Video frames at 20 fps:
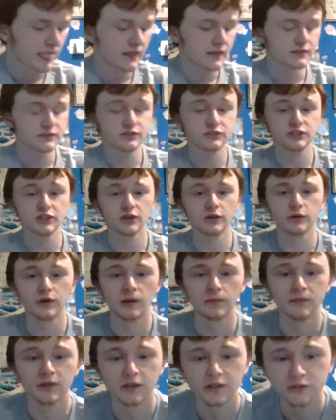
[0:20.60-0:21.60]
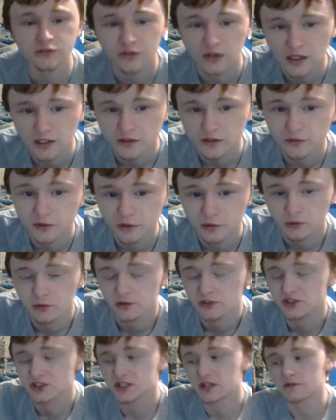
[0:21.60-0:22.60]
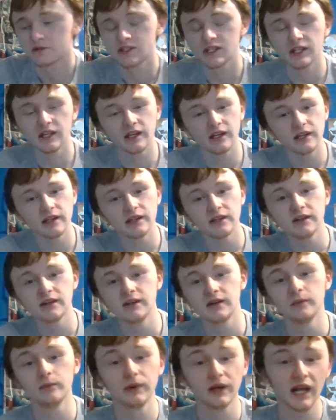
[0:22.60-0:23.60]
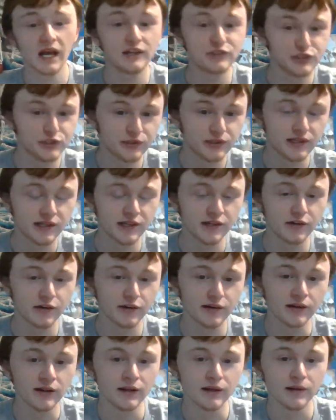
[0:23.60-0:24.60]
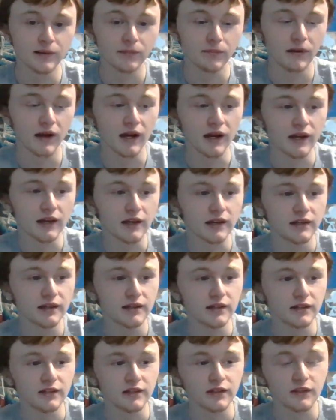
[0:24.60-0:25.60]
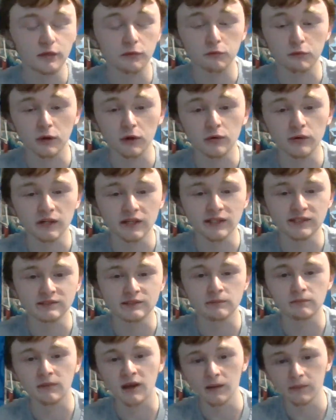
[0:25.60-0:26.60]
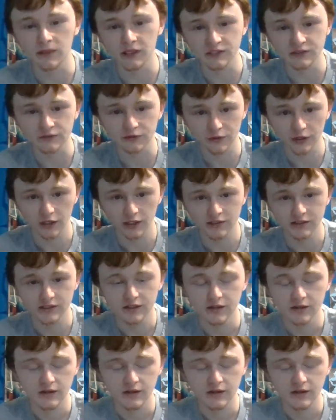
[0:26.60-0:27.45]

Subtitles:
So I'm gonna try to record stuff today, but as you can hear, my throat isn't my best friend.